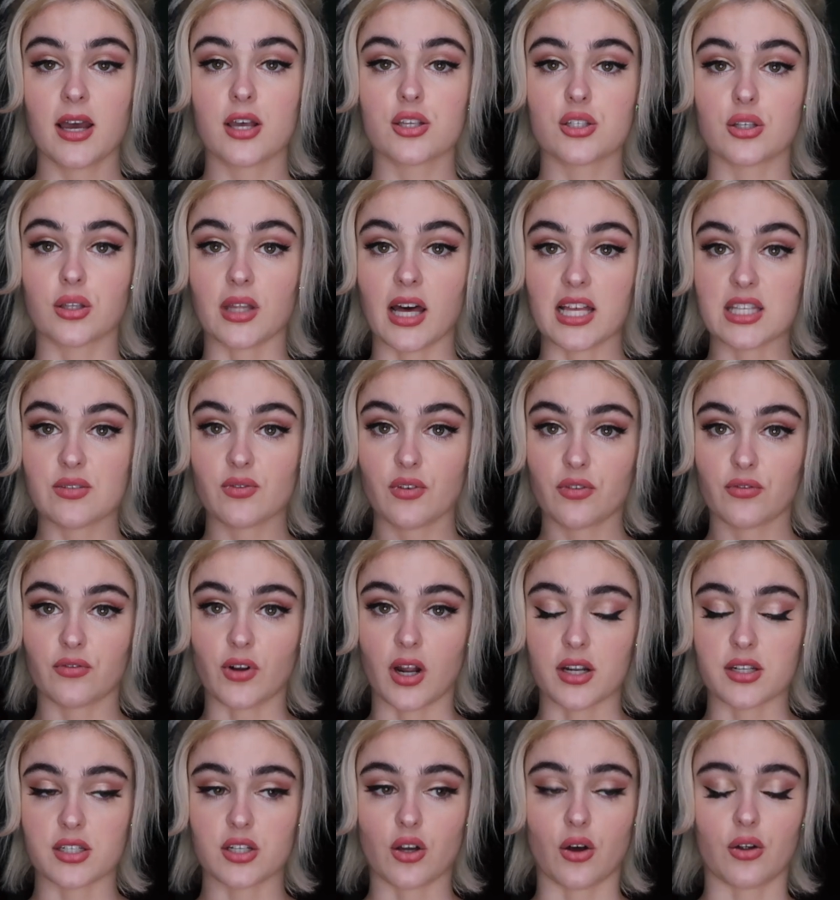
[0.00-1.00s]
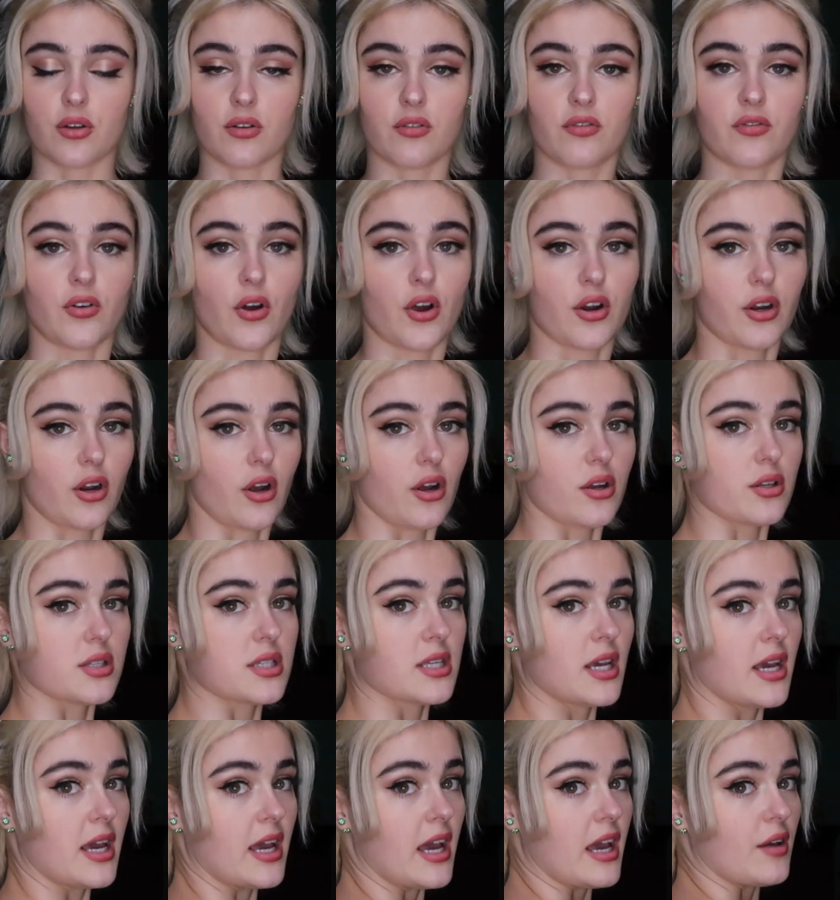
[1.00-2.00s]
So that's for front on photos.
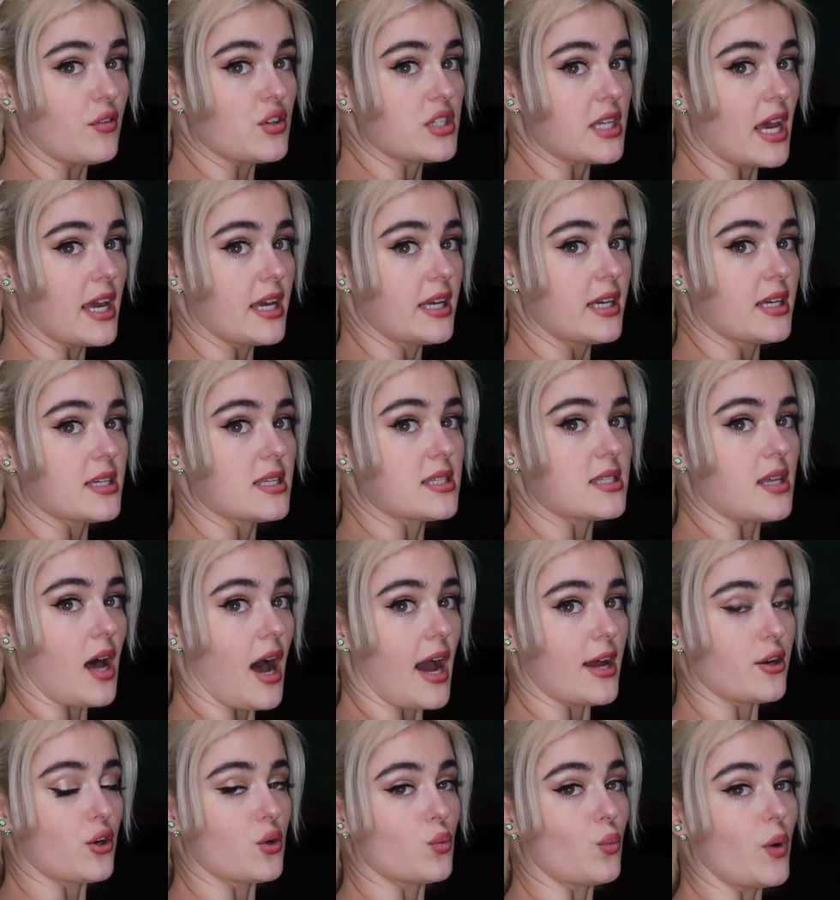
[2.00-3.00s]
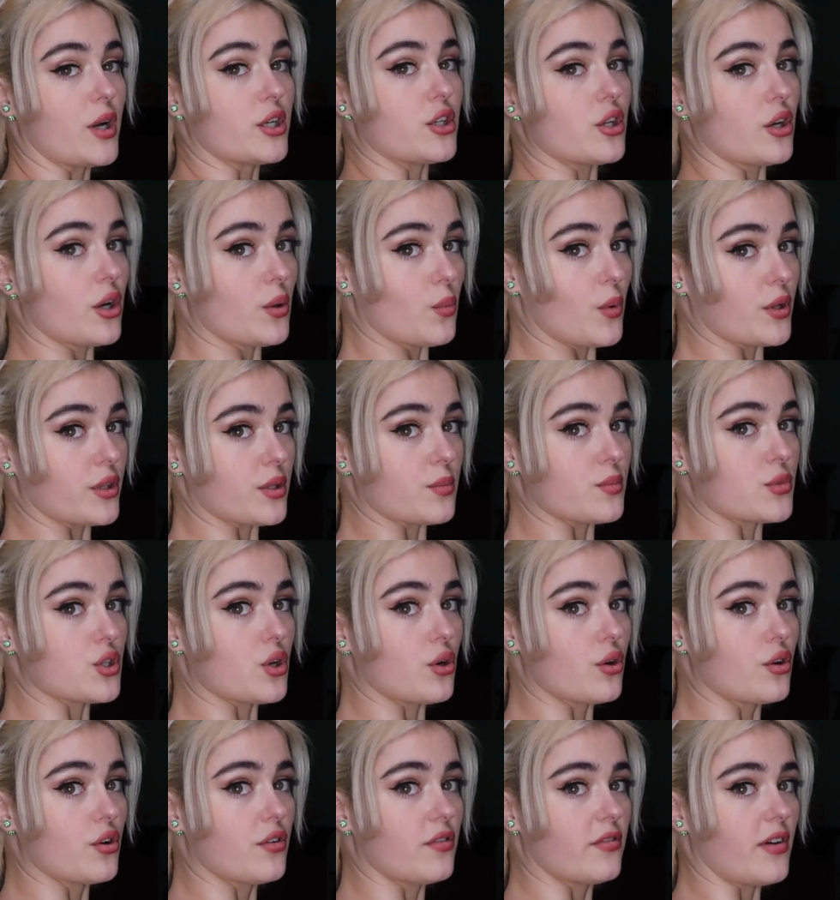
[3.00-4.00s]
If you're taking a side on one, you don't want them
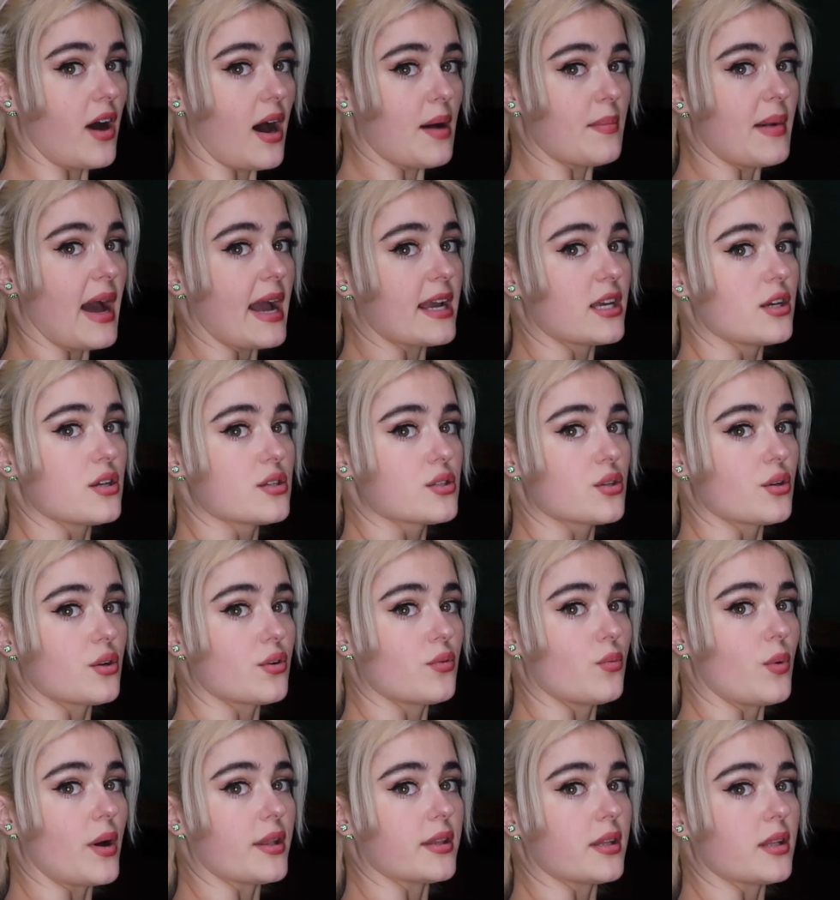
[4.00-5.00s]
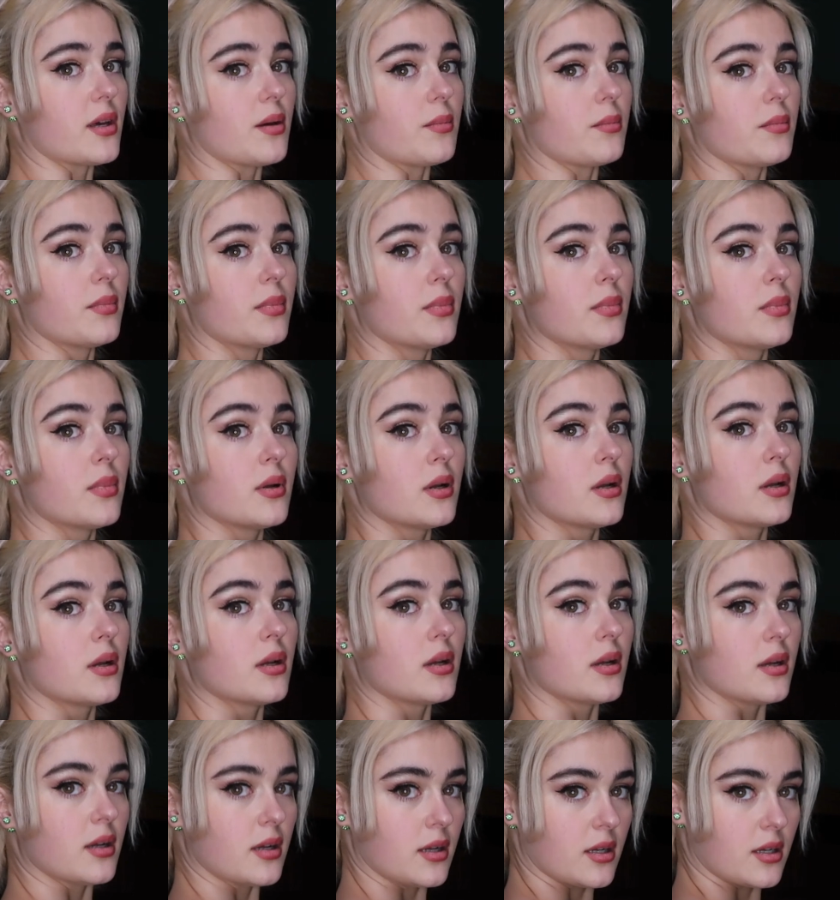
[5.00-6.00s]
too far back. You sort of want them
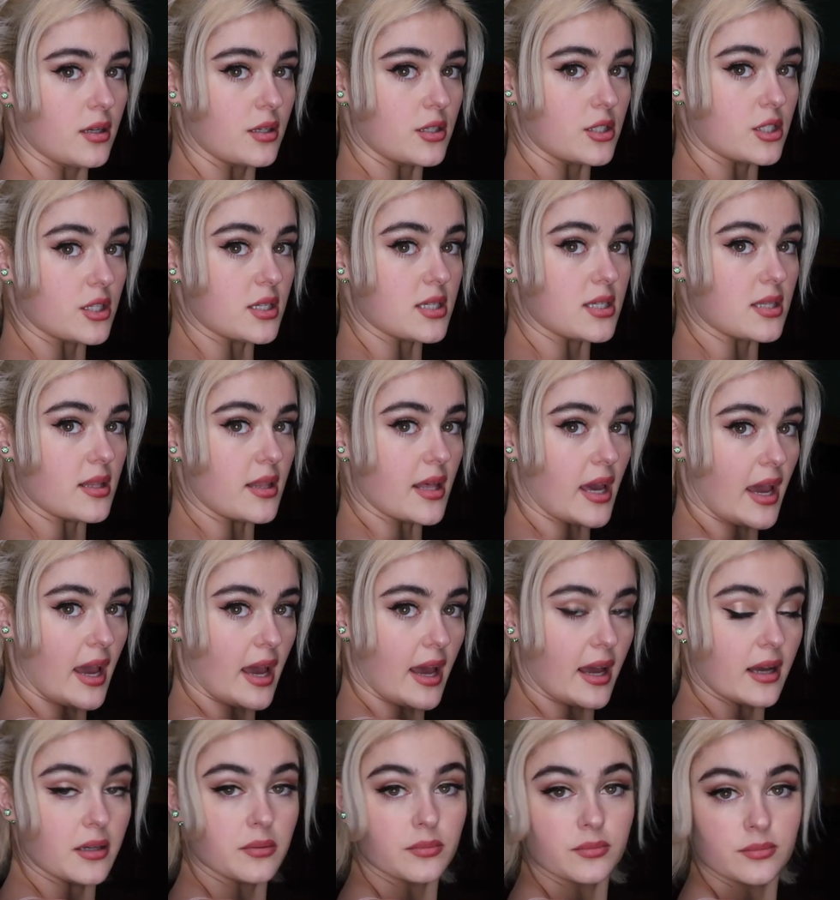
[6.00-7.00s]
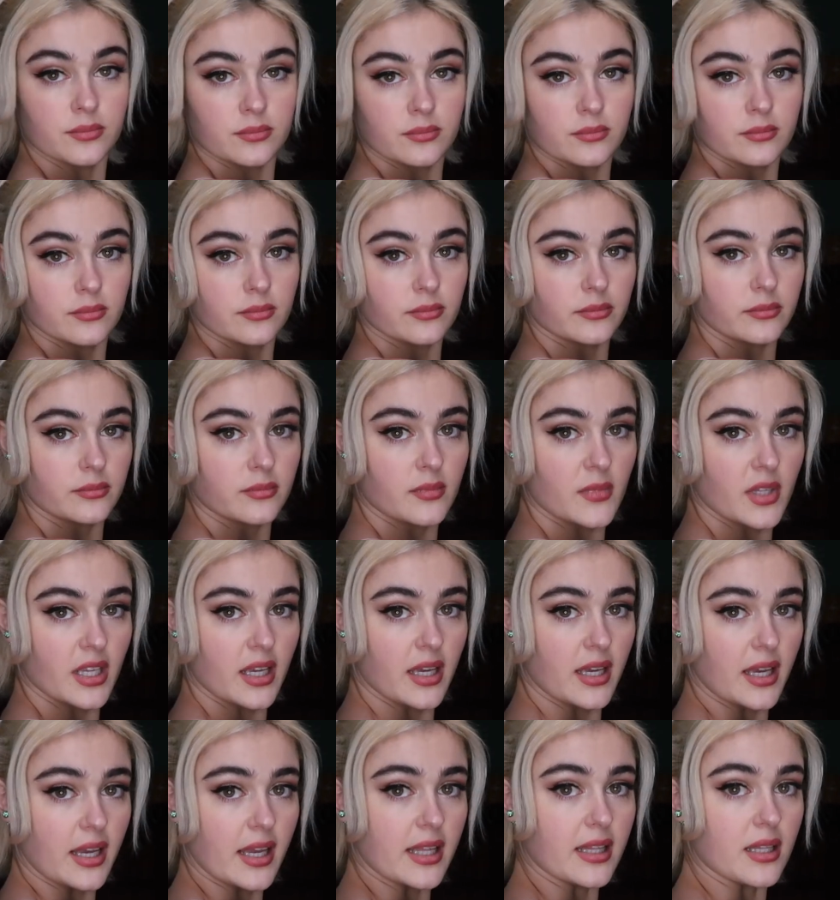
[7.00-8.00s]
just there
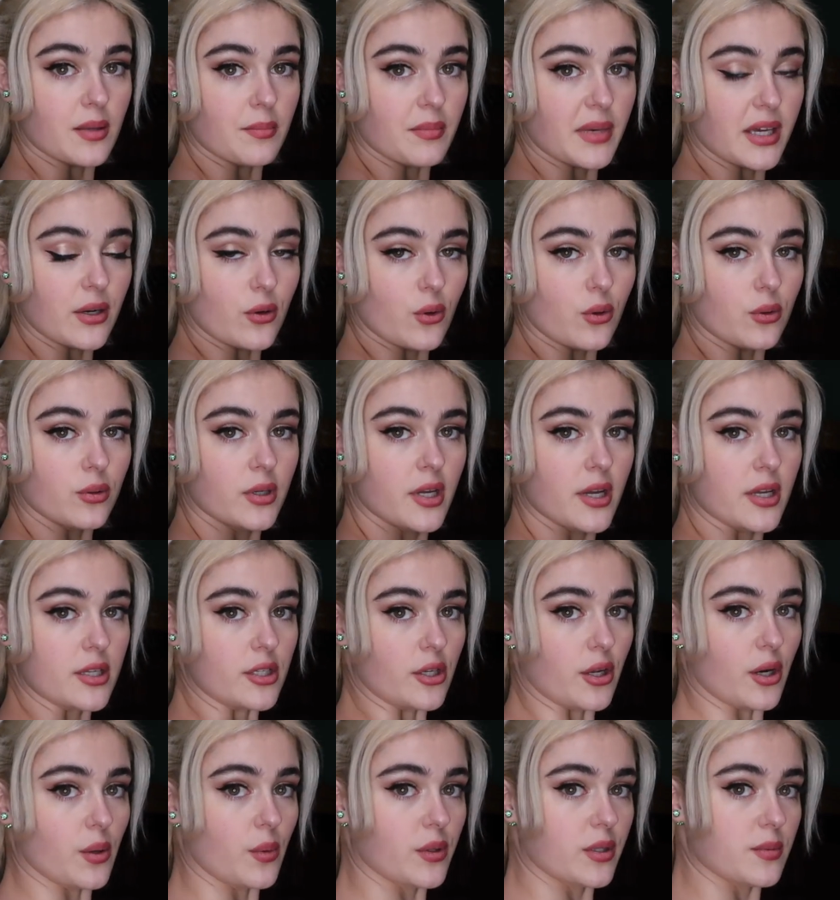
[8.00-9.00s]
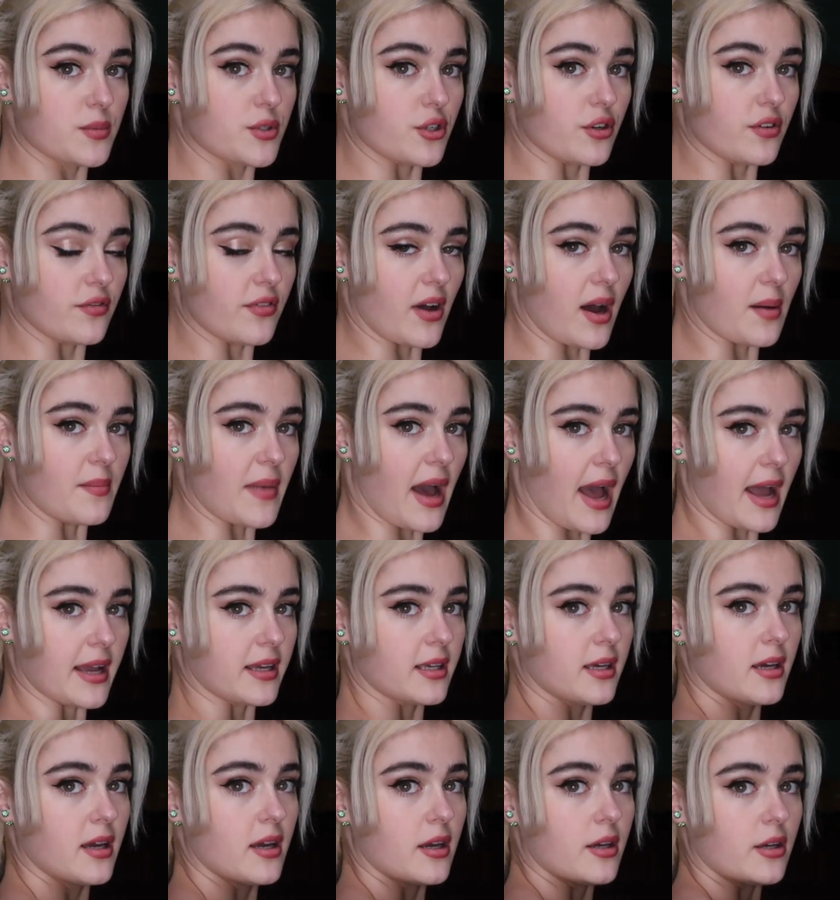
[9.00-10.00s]
in the middle. You don't want them too far
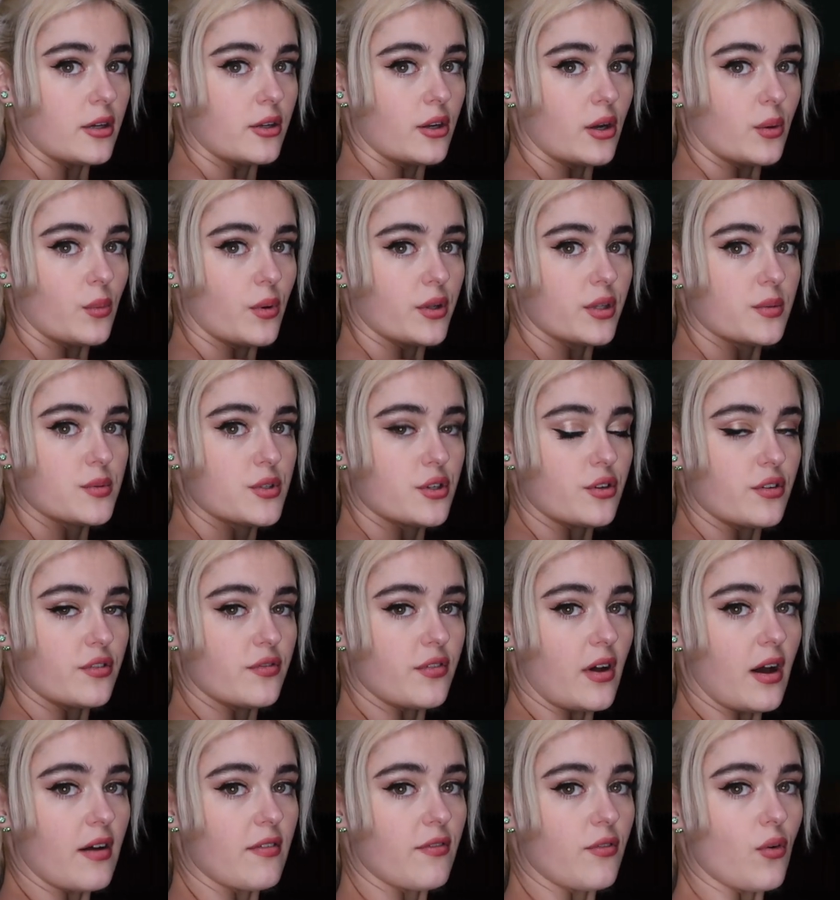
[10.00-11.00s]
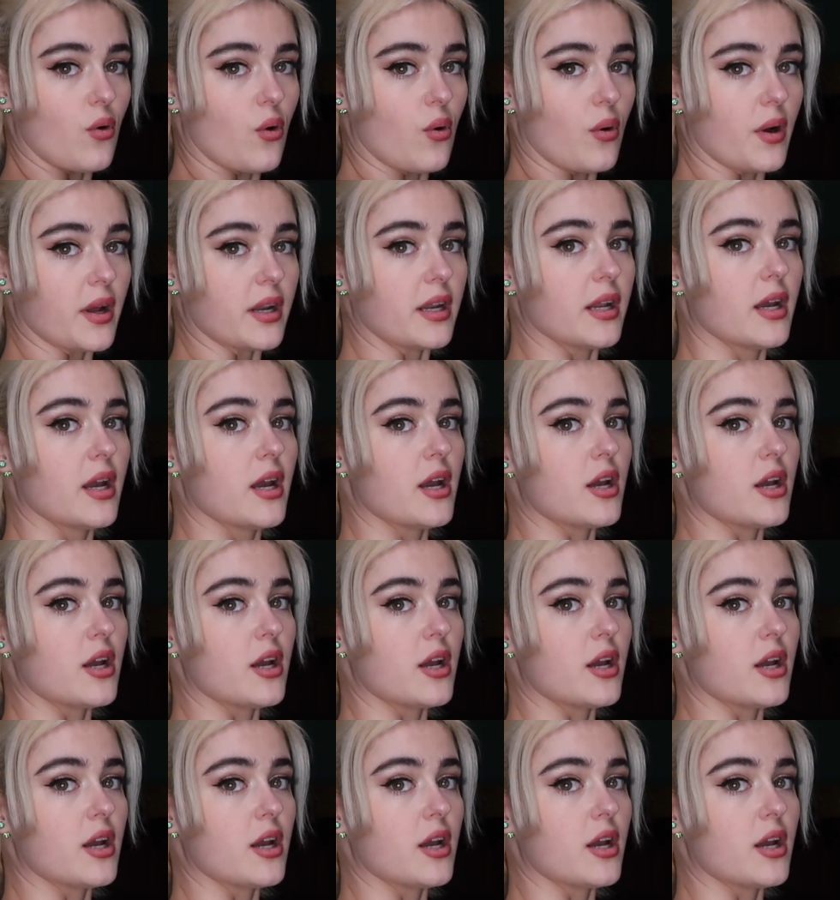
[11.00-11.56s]
back. You don't want them too far forward.